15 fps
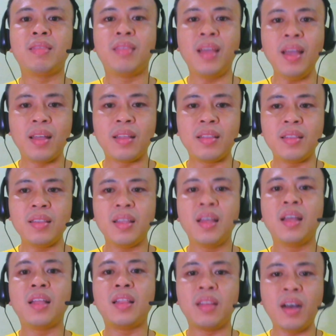then,
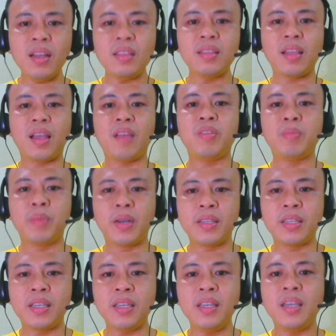not
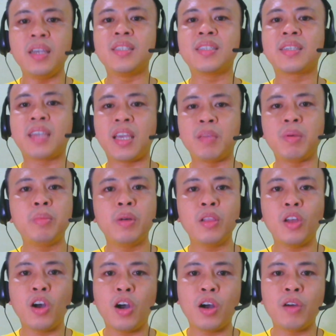everybody is capable
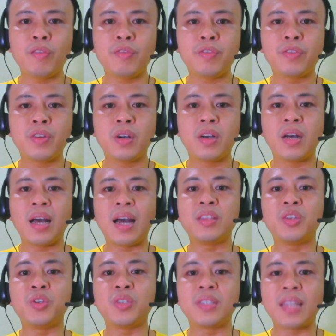of
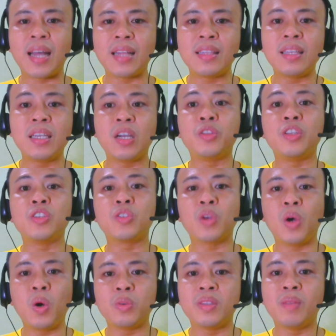understanding on his
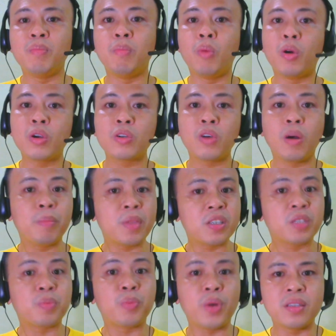own the more
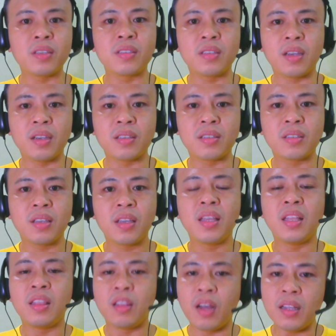complex processes.
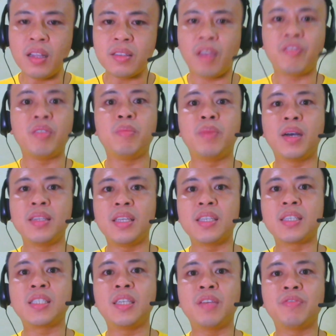Not everybody
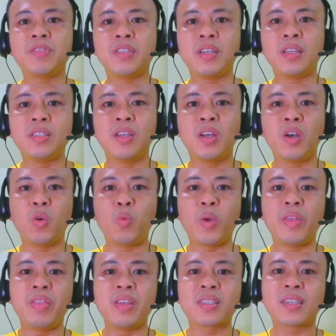is gifted
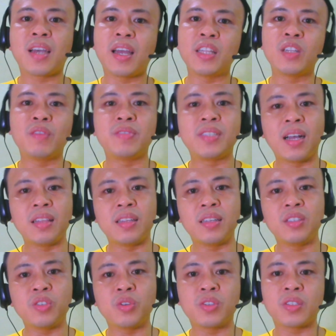with this kind of
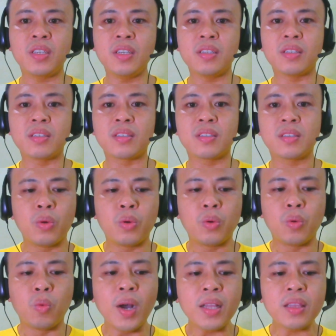talent or skills.
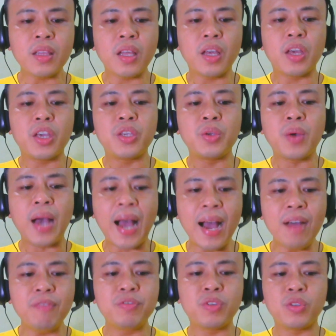What you
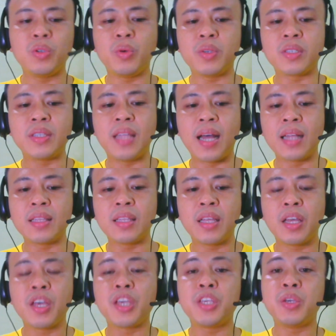have to do is that
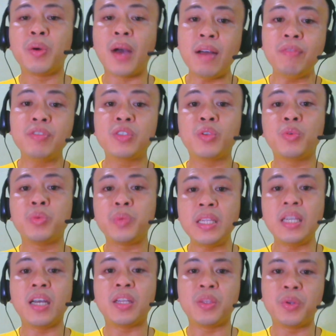you have to
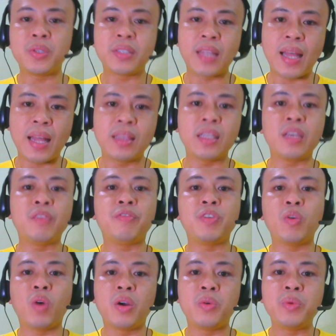really understand if you
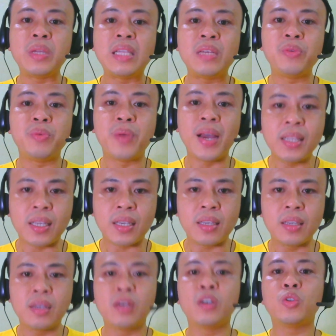are really ready
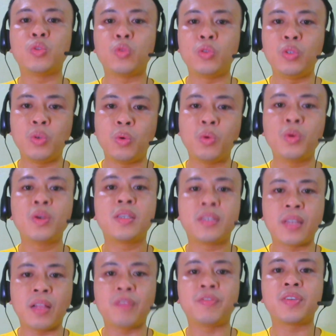to do
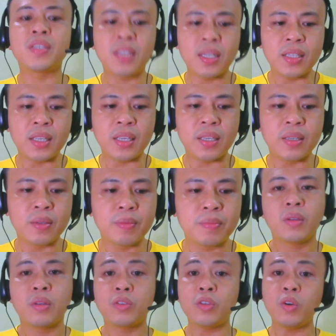self-study.
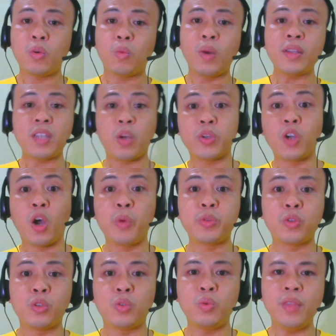So what are we going
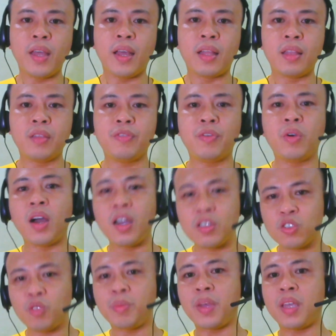to do then for us
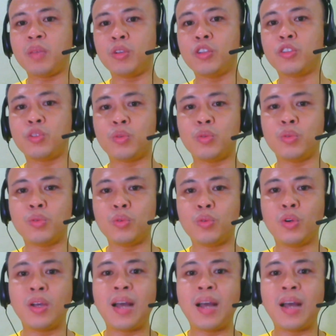to be able to